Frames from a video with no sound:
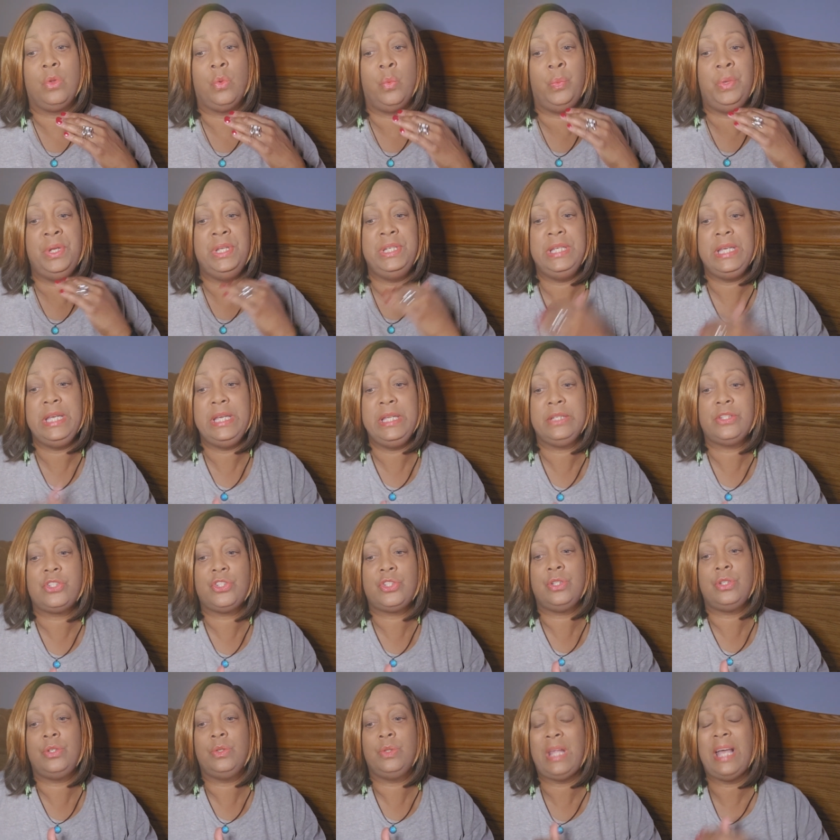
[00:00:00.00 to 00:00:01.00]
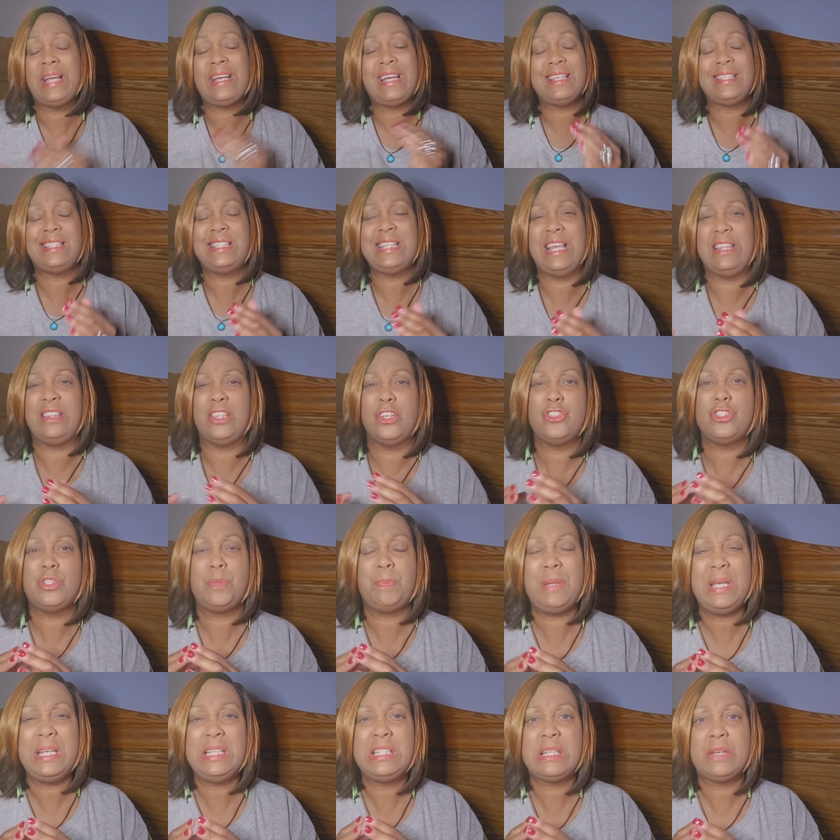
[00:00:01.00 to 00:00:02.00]
we need to, like I said, there's
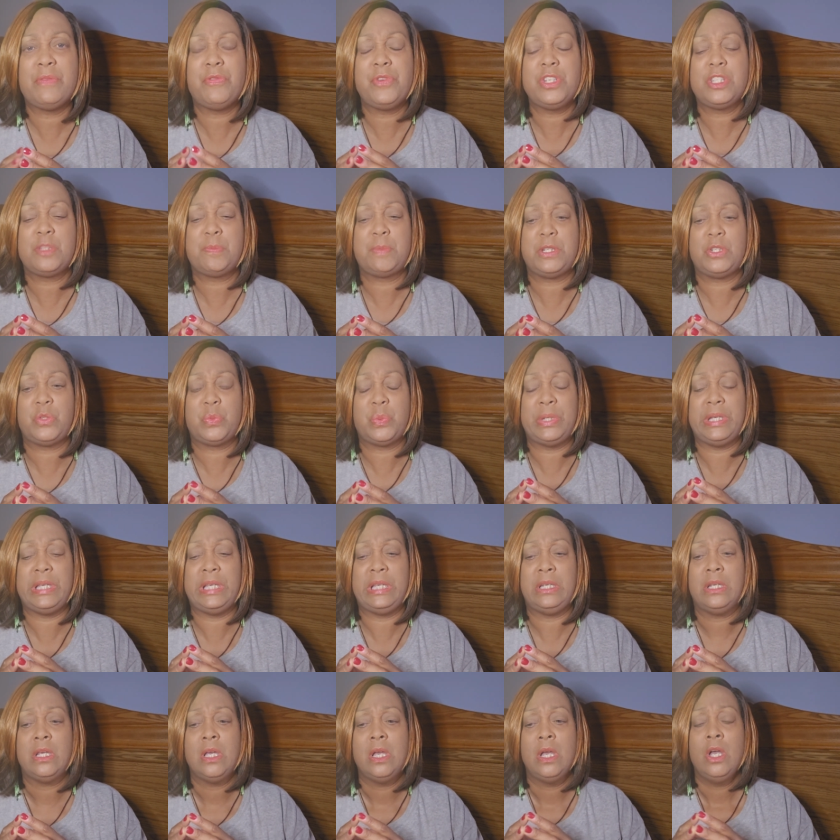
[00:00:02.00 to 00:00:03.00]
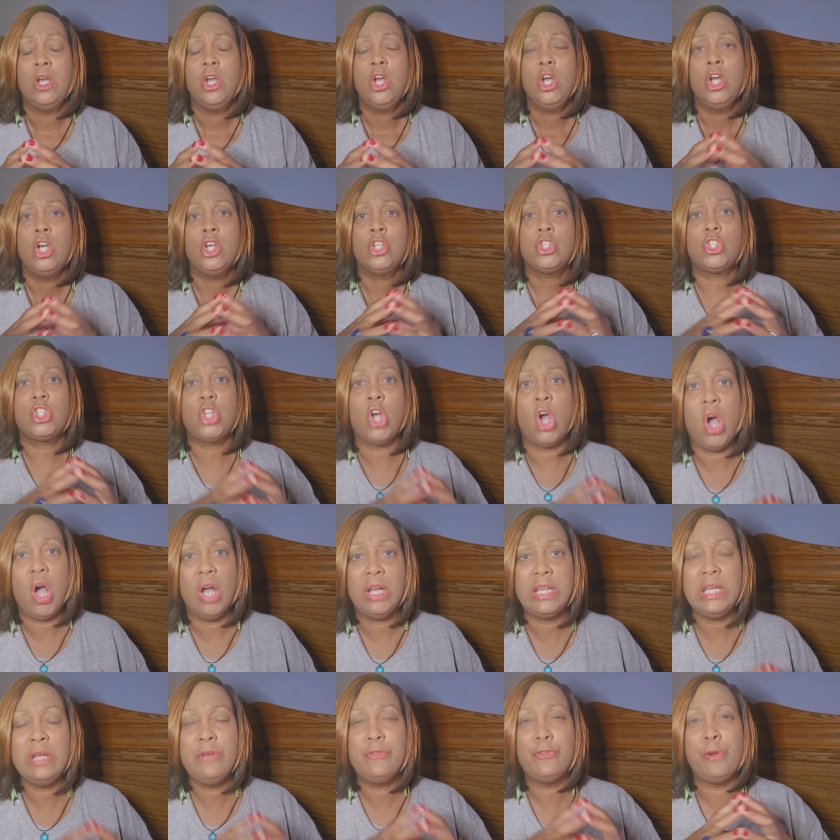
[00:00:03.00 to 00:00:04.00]
a big difference between
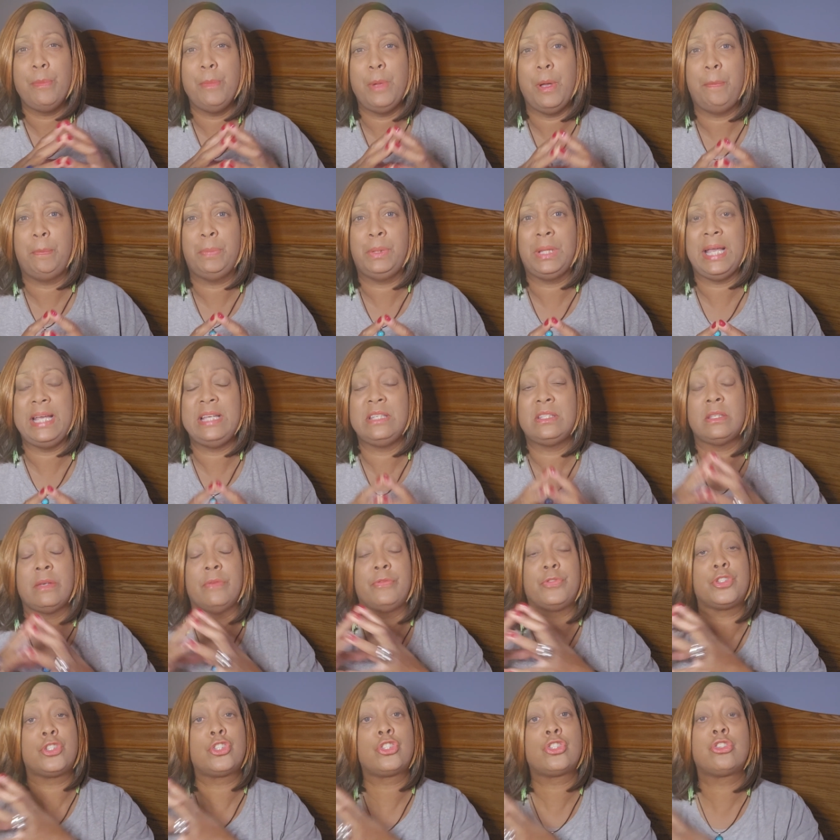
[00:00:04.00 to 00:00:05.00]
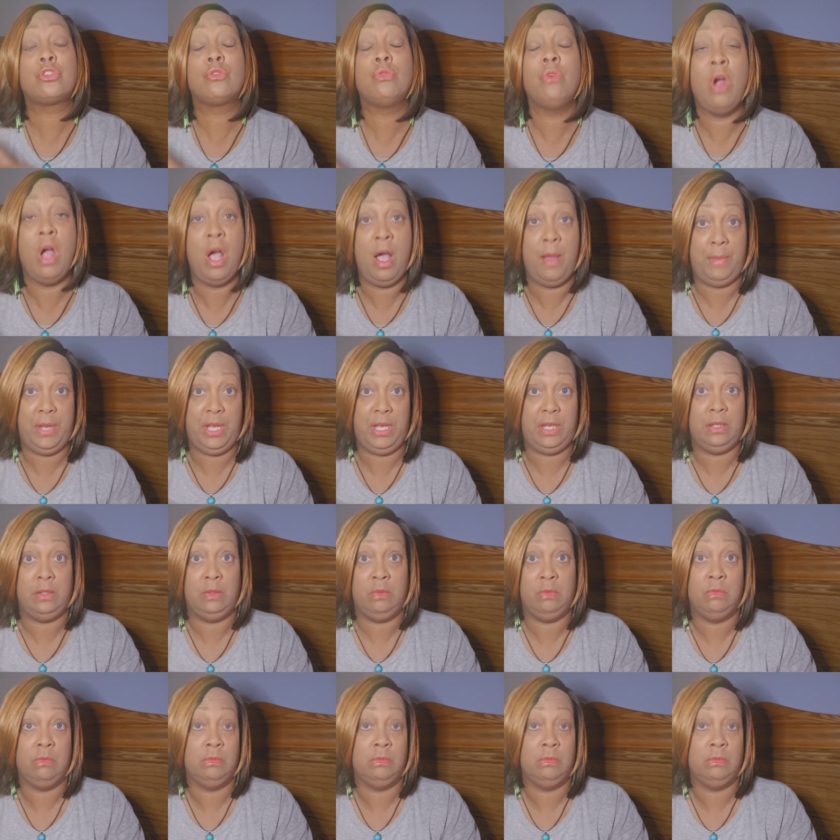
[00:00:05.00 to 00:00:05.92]
talking from a place of trauma,